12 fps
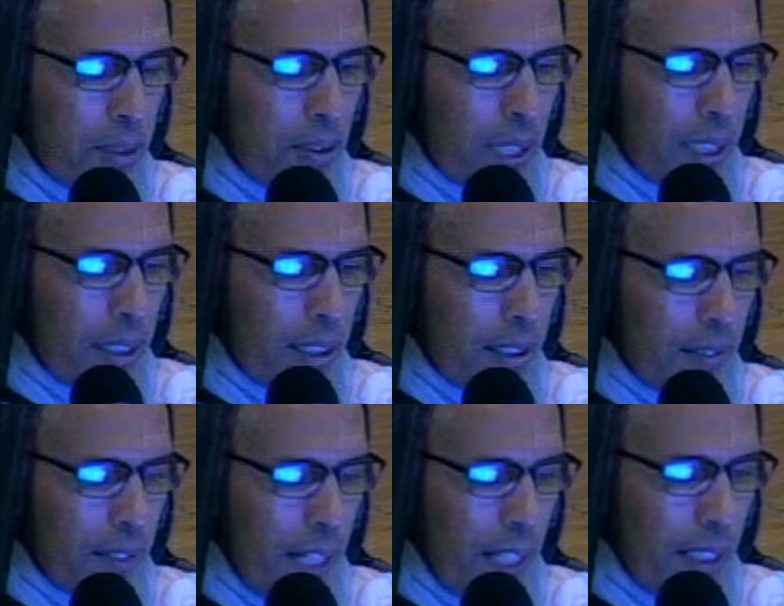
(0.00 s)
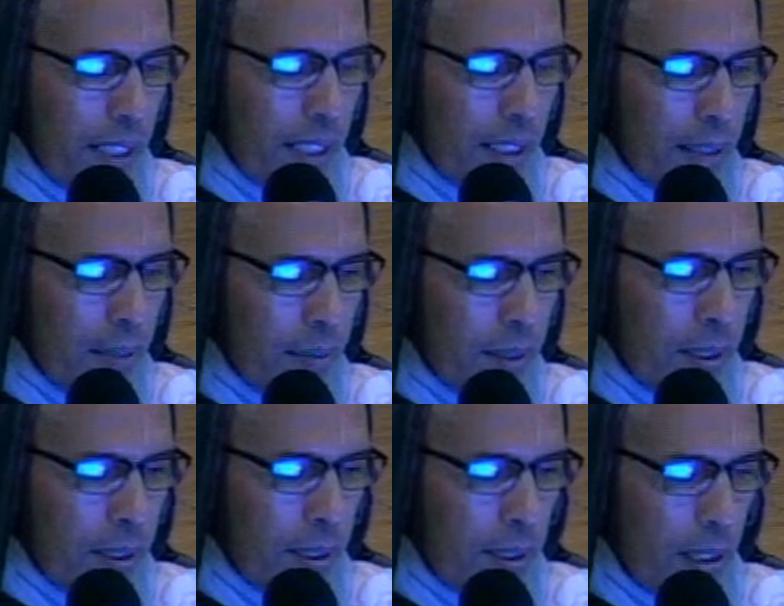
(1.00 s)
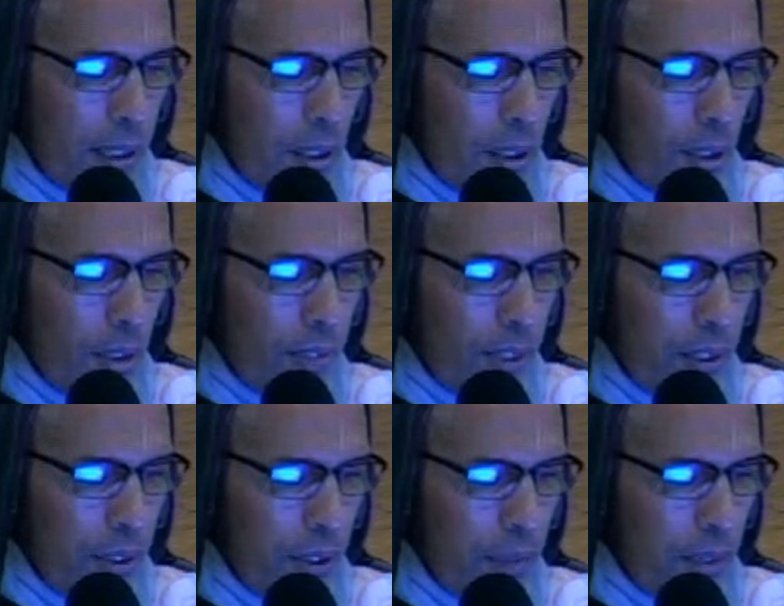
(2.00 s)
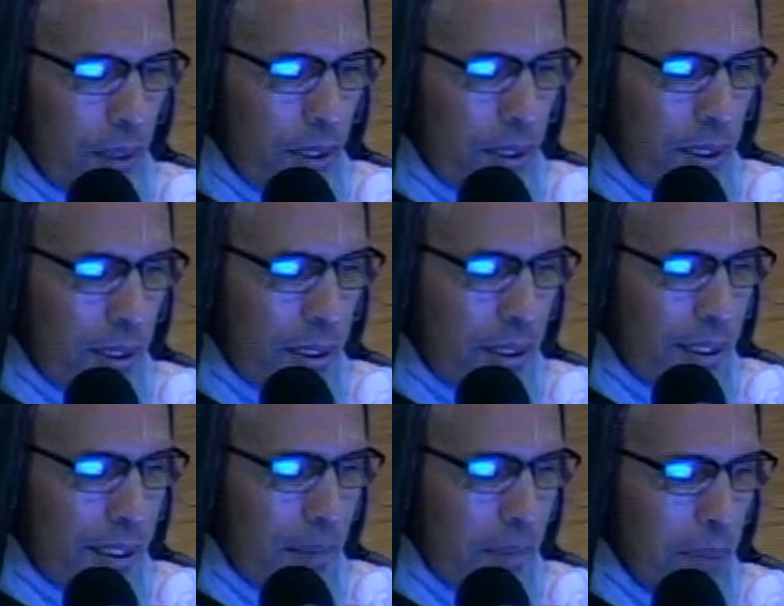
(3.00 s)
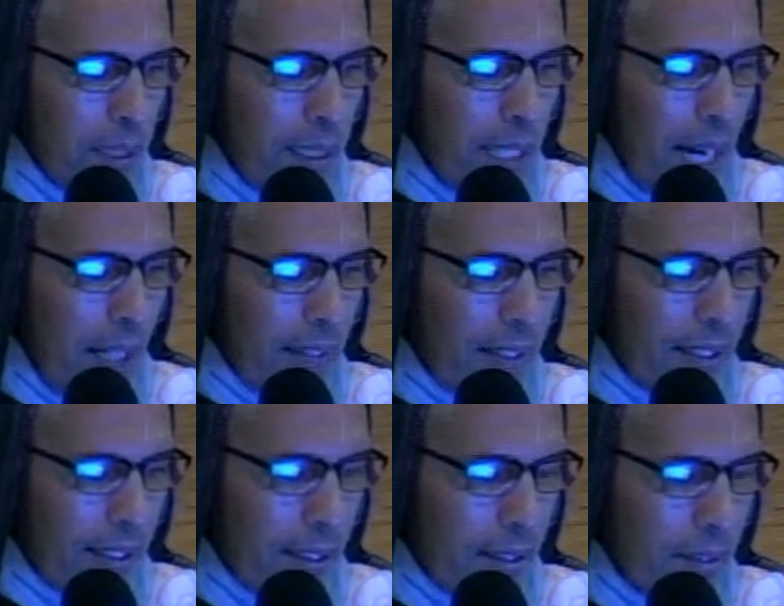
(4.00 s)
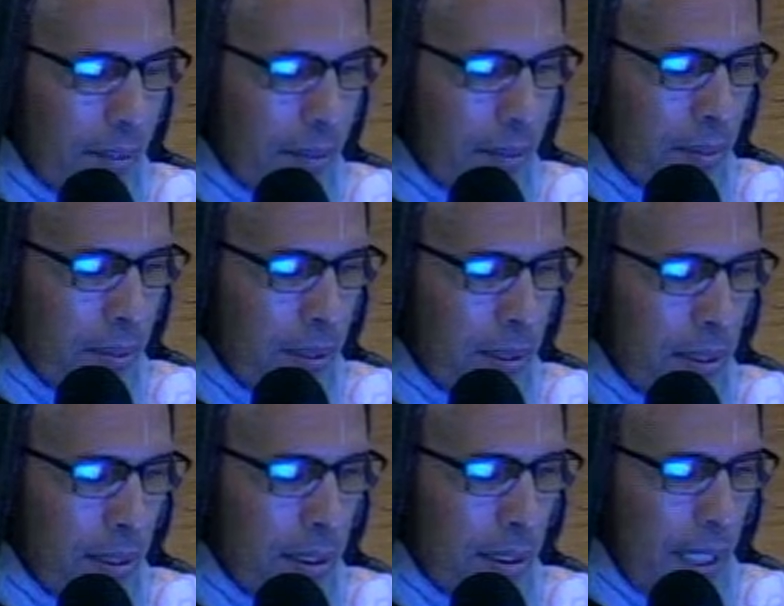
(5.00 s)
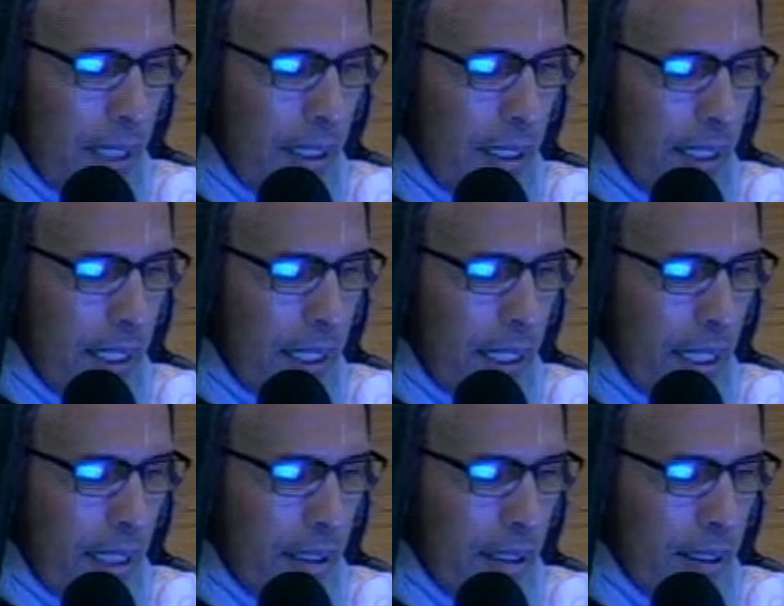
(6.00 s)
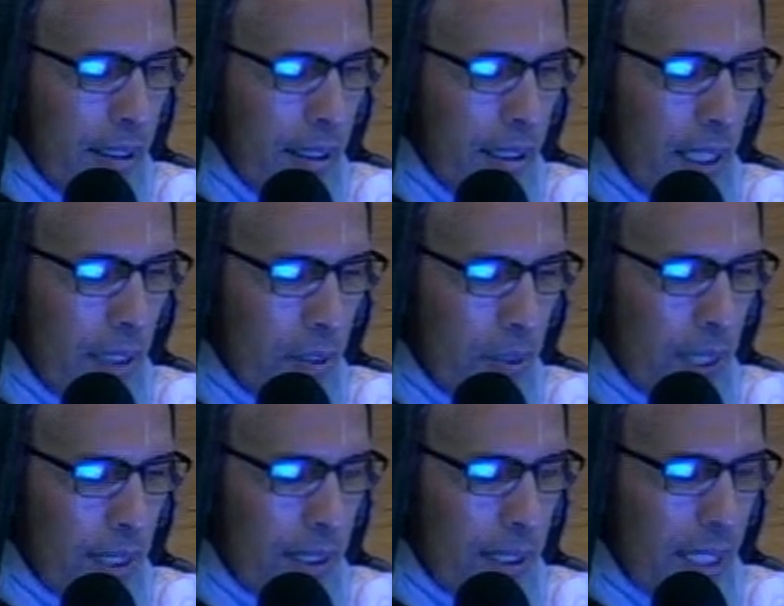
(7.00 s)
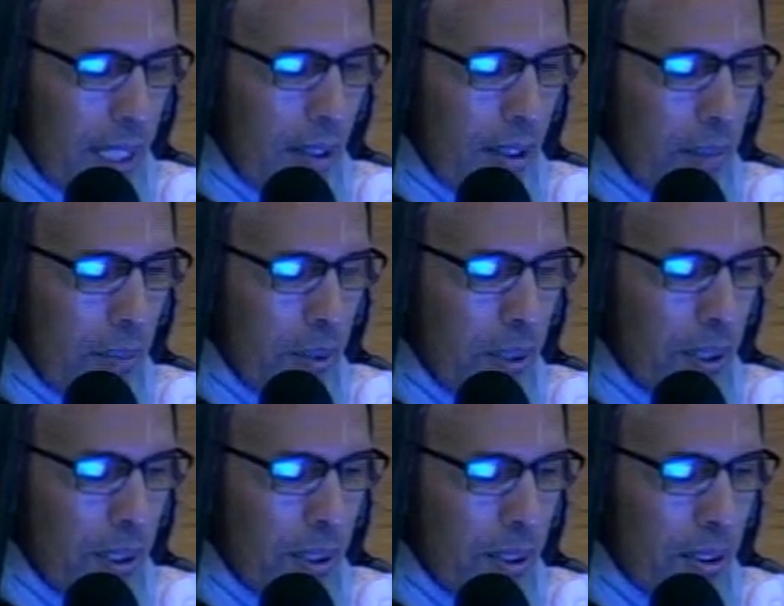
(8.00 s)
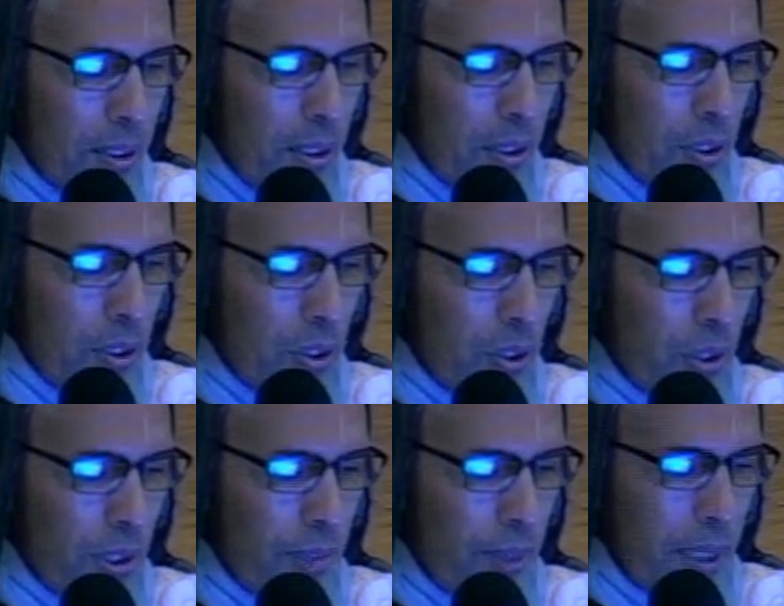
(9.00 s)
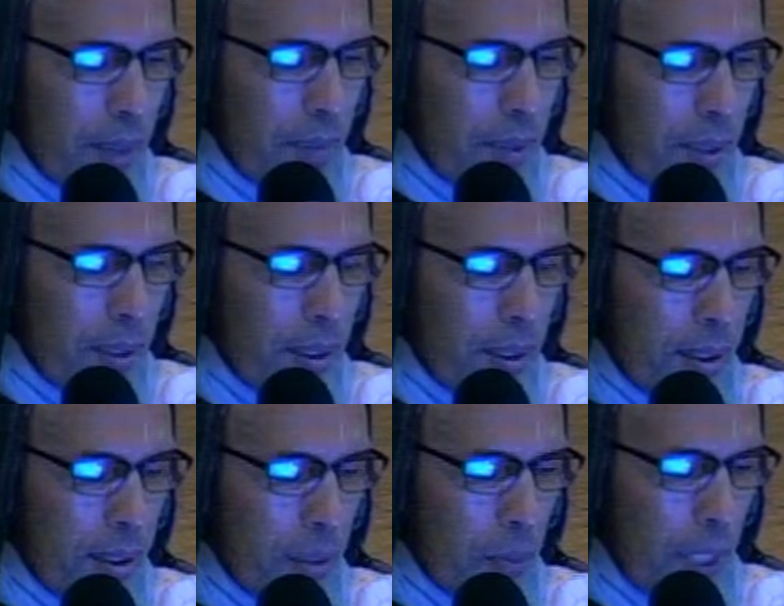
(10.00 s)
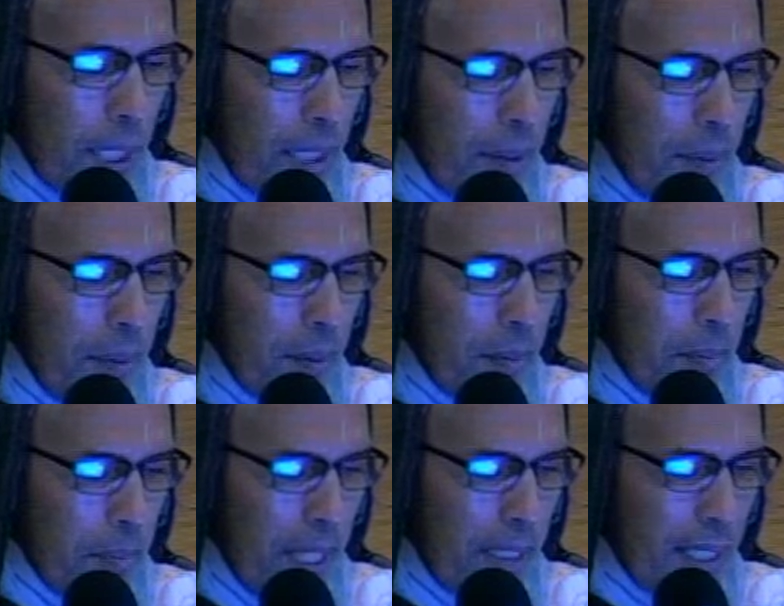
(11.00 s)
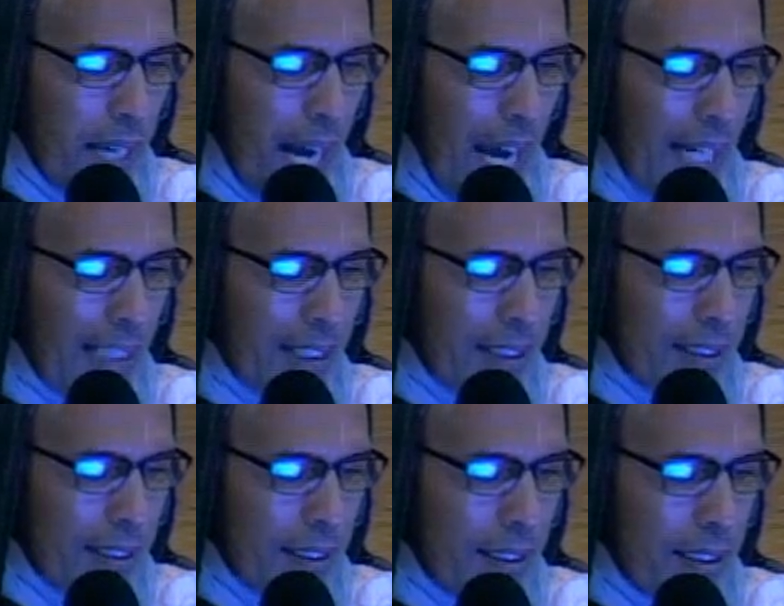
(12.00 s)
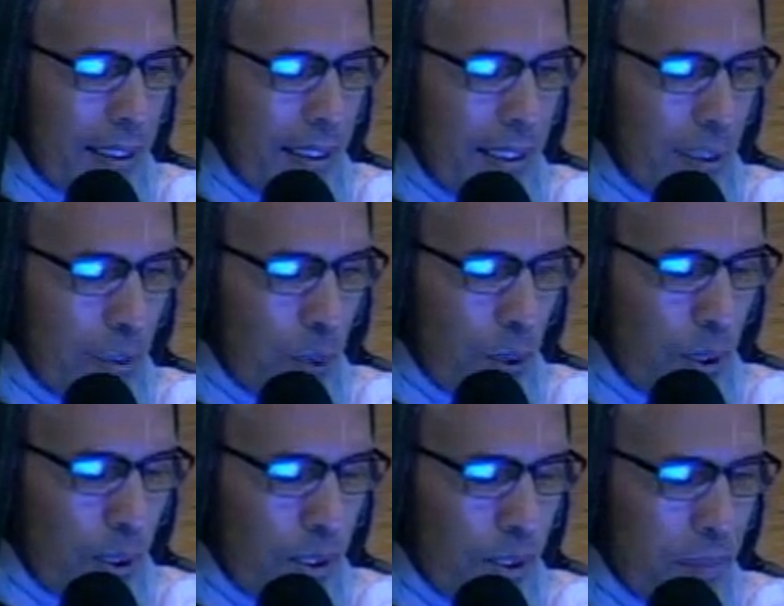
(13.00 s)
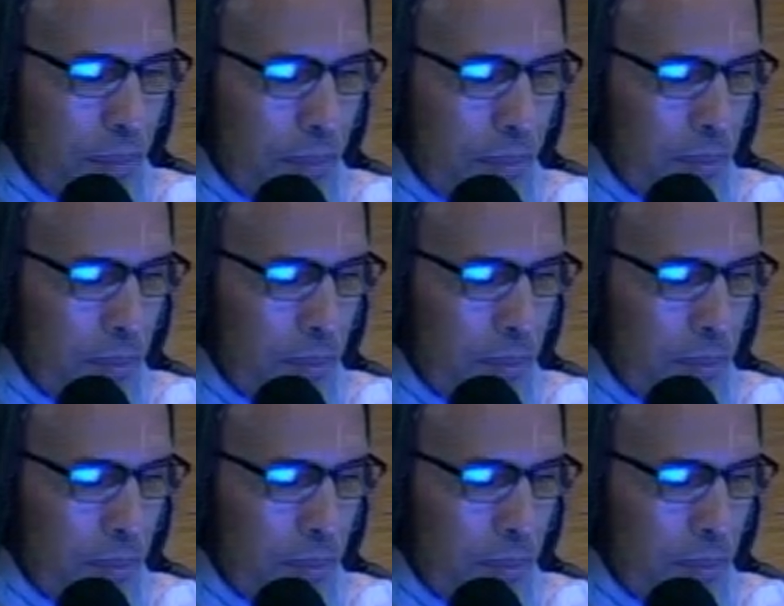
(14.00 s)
Personality of Godhead, the Lord of the universe, simply laughed. Then he again addressed the cowherd boys, showing them the way men act in this world.